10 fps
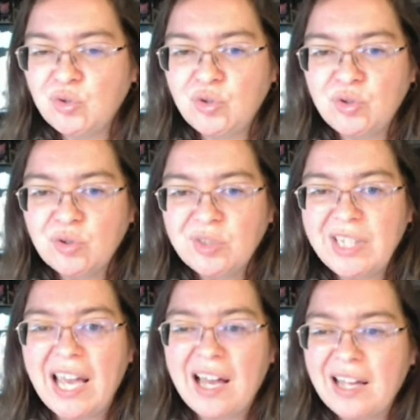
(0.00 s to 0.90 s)

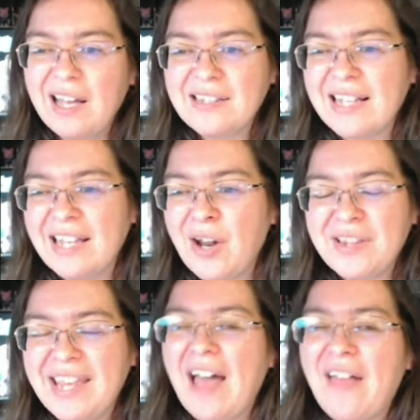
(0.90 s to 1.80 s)
Yeah, it's like, you know,
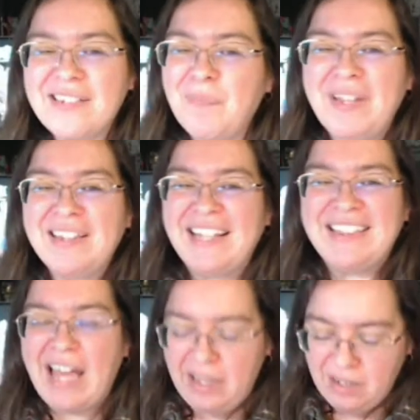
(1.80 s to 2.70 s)
yeah, something like
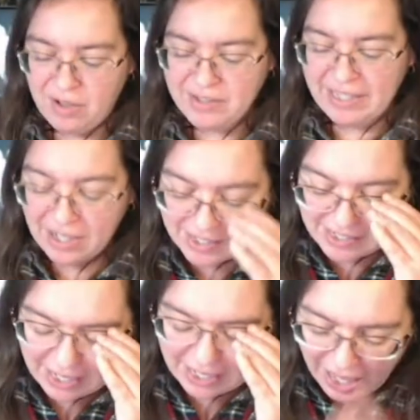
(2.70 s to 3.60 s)
that. You know, it's like, cuz it's
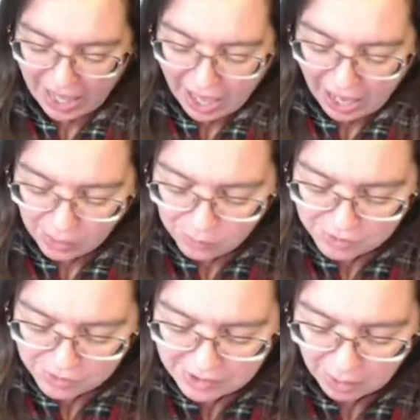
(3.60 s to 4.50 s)
like I
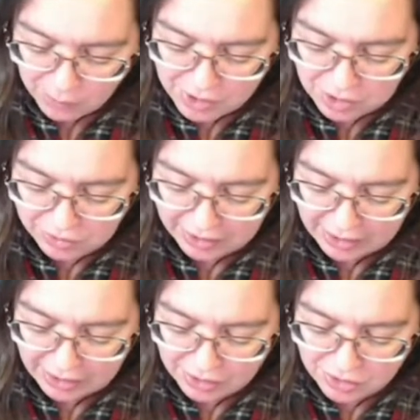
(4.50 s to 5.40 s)
was looking
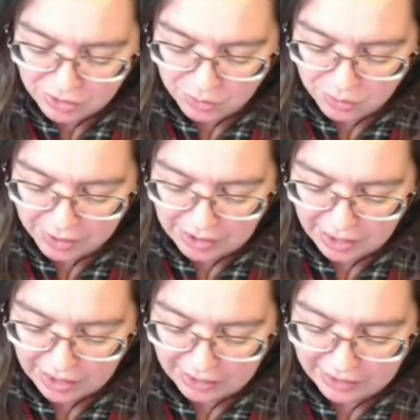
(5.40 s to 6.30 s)
into doing
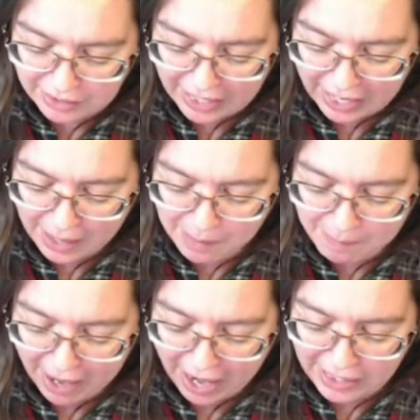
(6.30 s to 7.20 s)
like
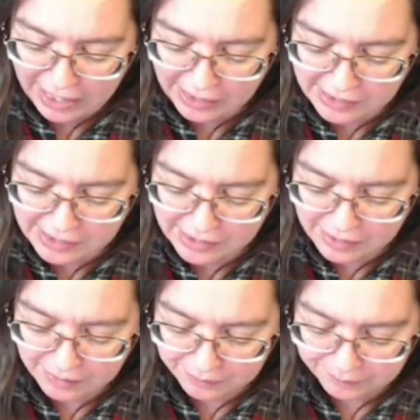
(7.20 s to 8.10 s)
animatics.
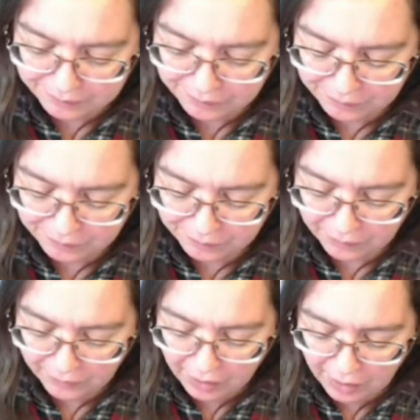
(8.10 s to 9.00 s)

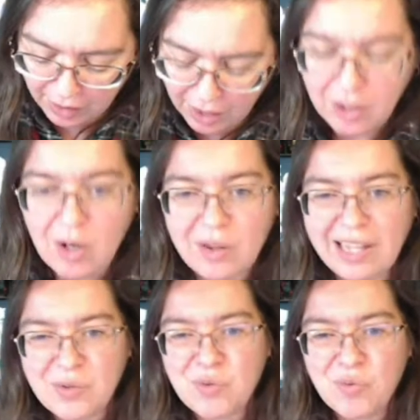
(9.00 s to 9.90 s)
You know, like
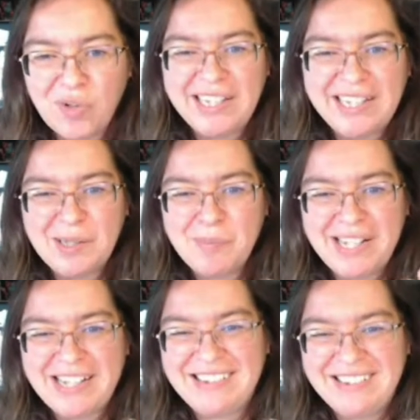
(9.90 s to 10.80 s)
those really limited,
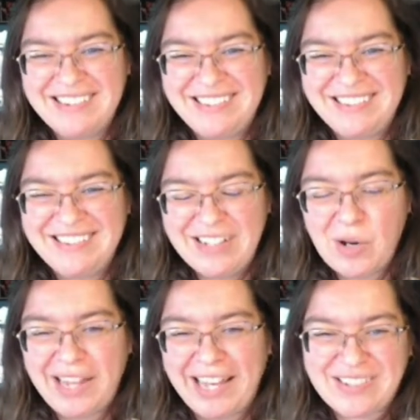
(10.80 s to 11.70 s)
you know,
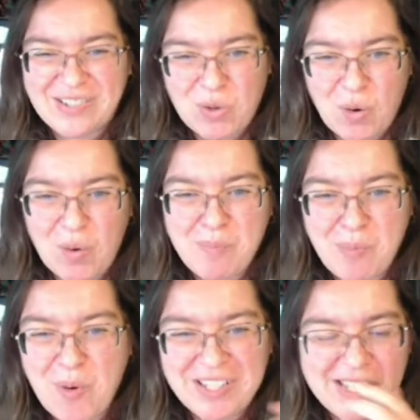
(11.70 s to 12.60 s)
like
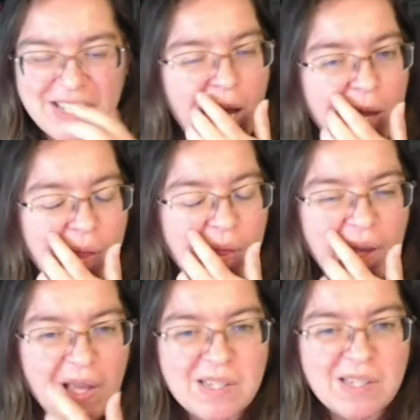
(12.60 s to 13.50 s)
storyboard style things.